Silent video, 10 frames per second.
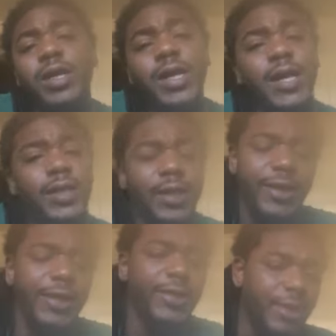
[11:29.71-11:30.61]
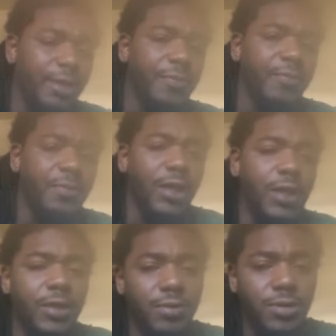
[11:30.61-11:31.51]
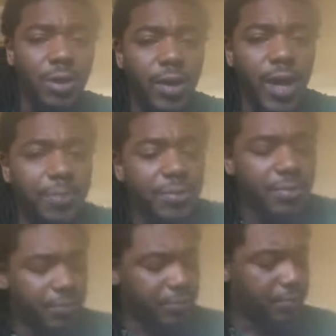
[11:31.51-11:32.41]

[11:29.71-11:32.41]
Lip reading: and they got the heads up that this was going to happen.